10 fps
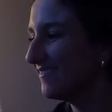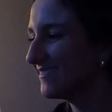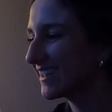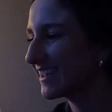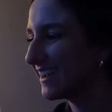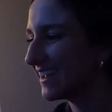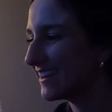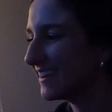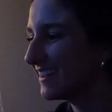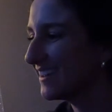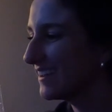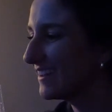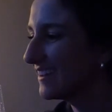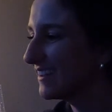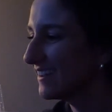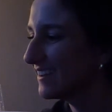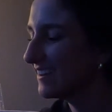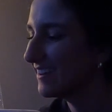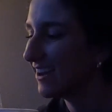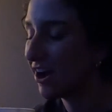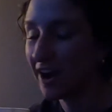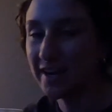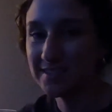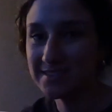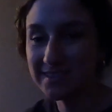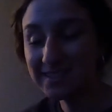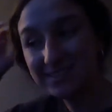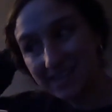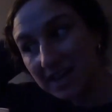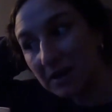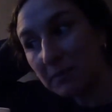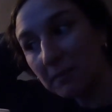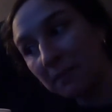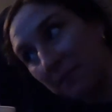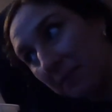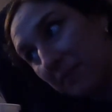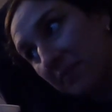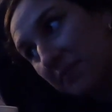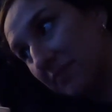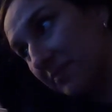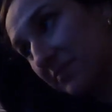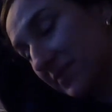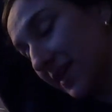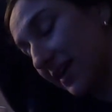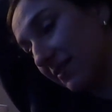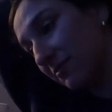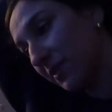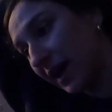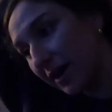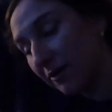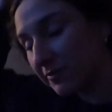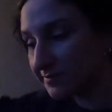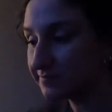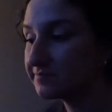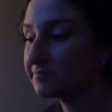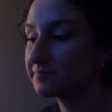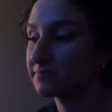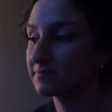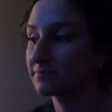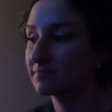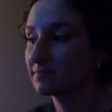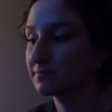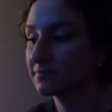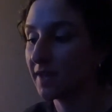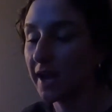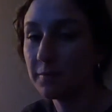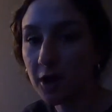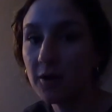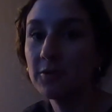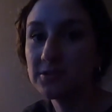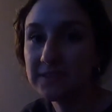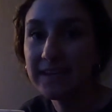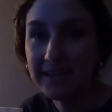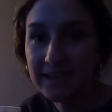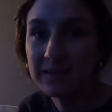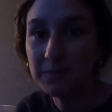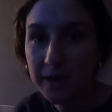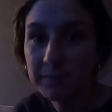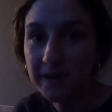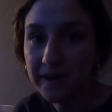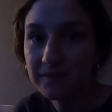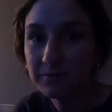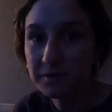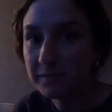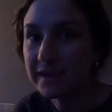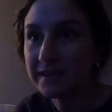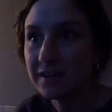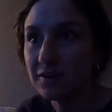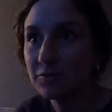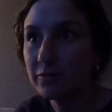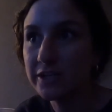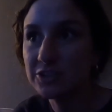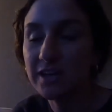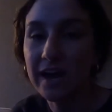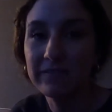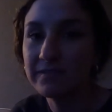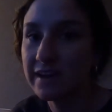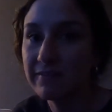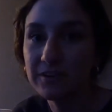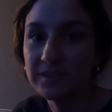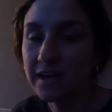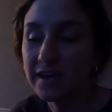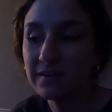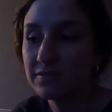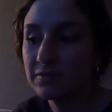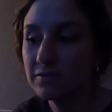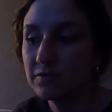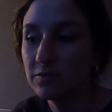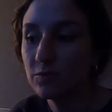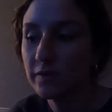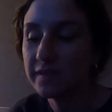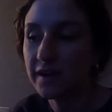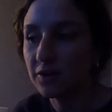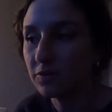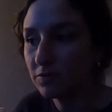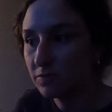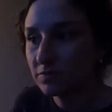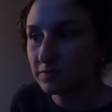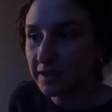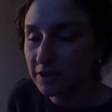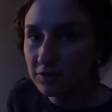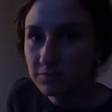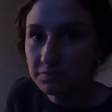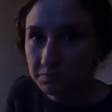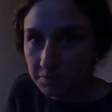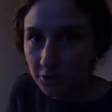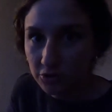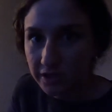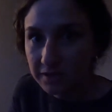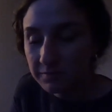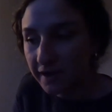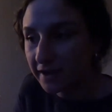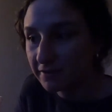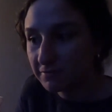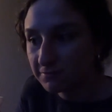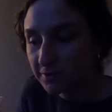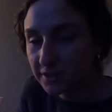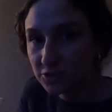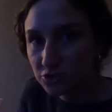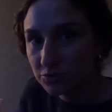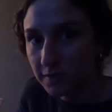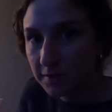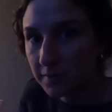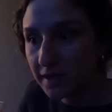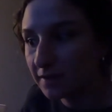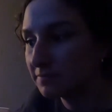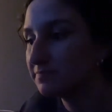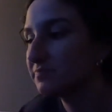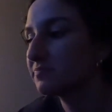my god, honestly, damn, like wow, I'm almost kicking my butt with my heel, which I've never done without like pulling my foot to my butt,